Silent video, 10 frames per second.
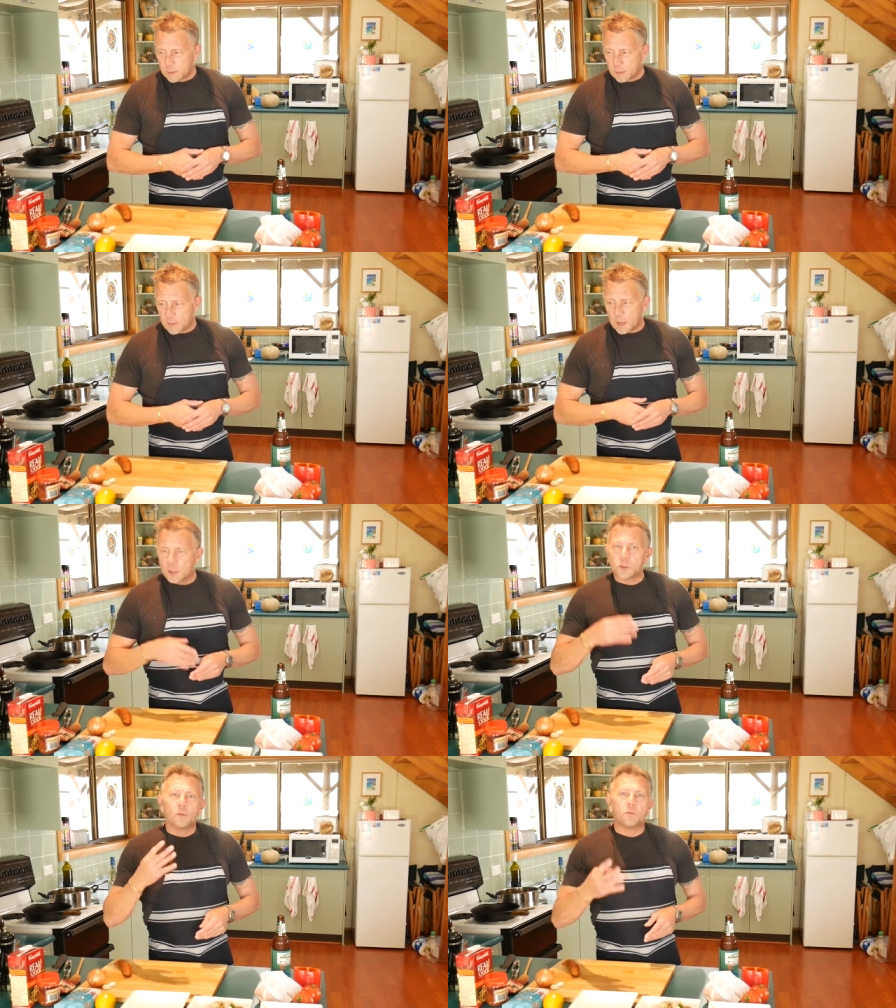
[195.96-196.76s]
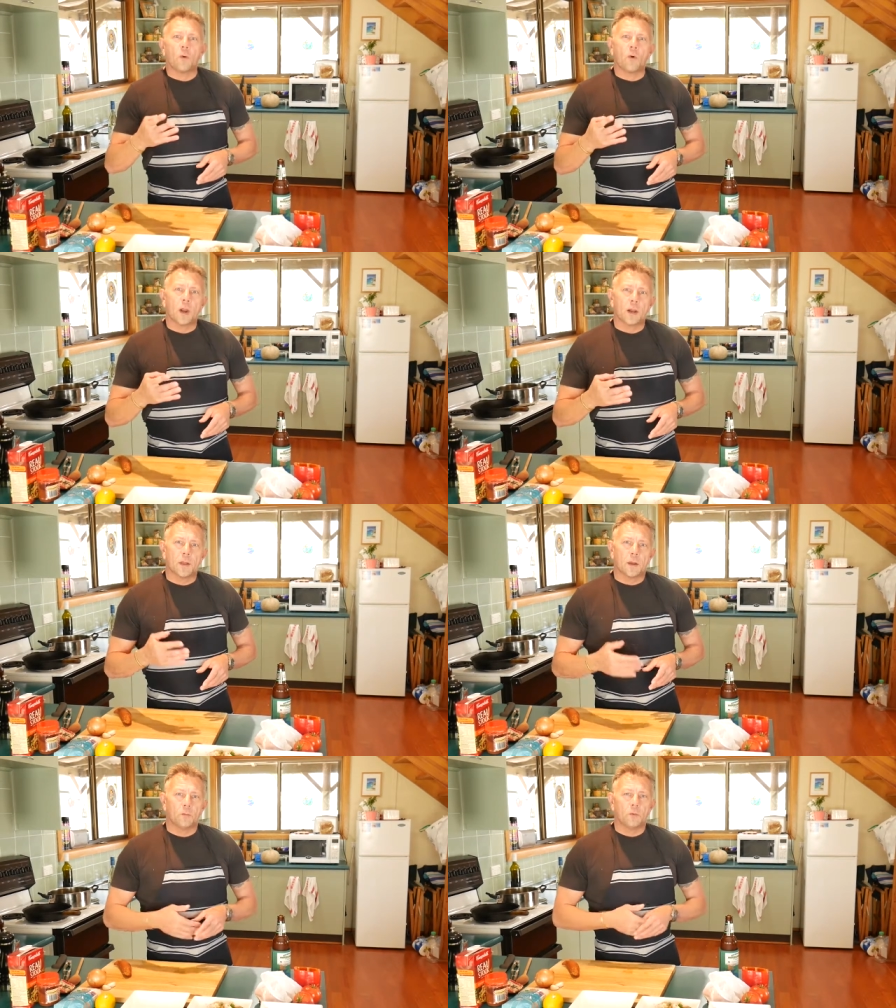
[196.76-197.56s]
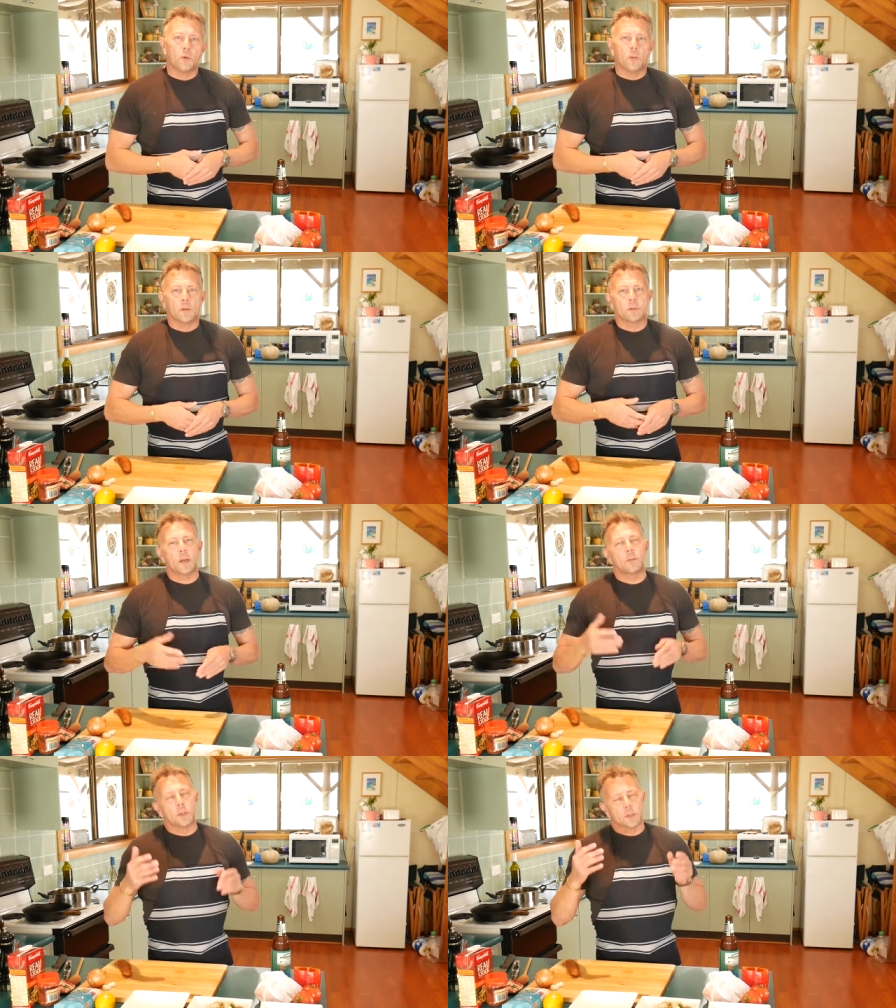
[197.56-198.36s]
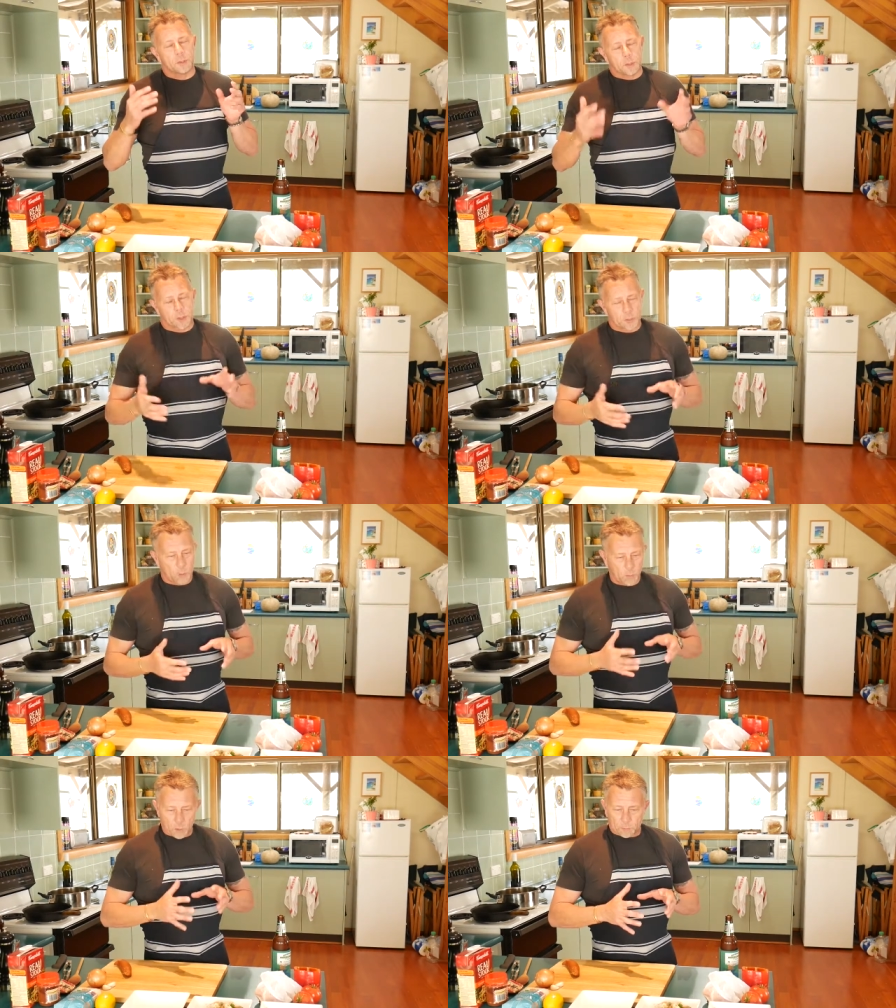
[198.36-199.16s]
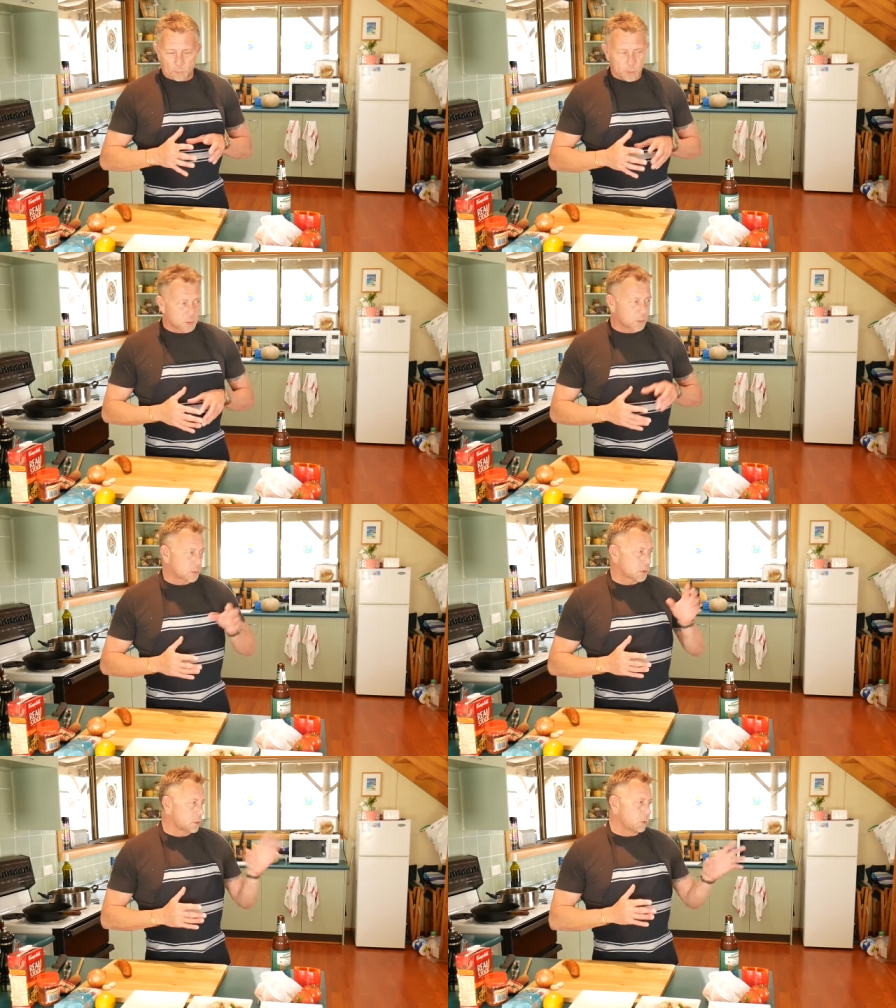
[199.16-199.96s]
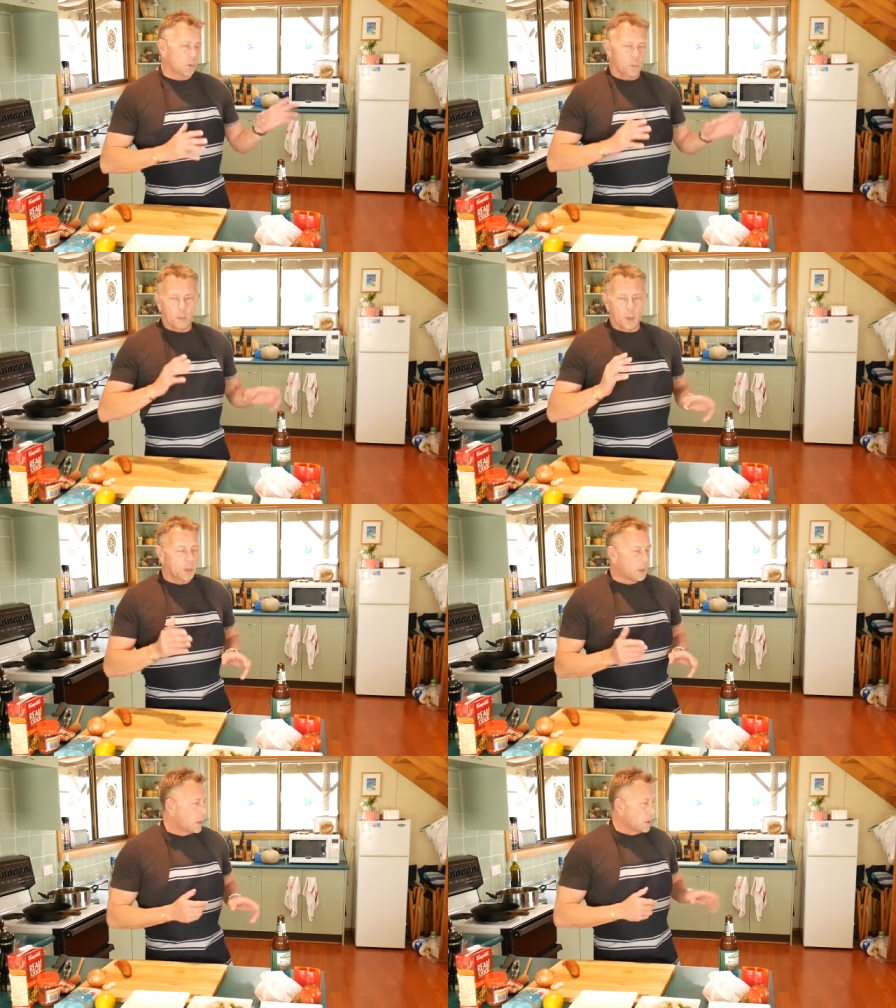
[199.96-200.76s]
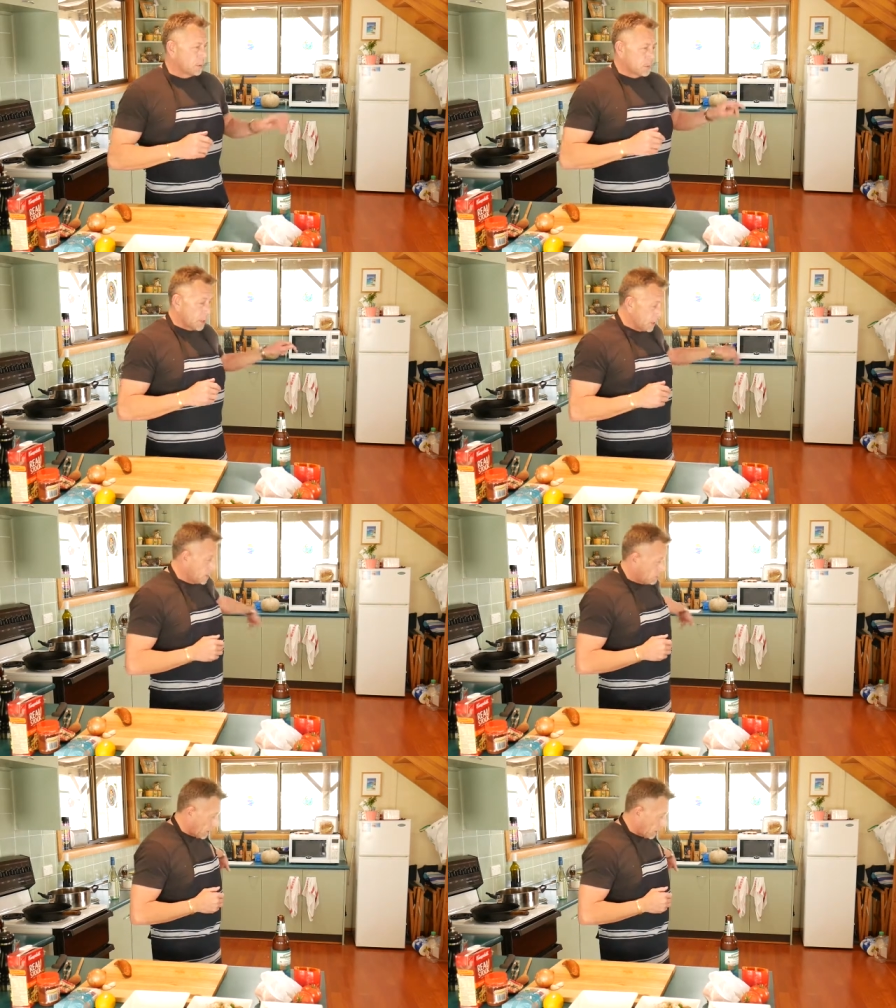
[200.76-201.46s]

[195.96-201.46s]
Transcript: And they only took 4 out of that room, and some of the dishes, like when I finished, I was just looking around. There's an Indian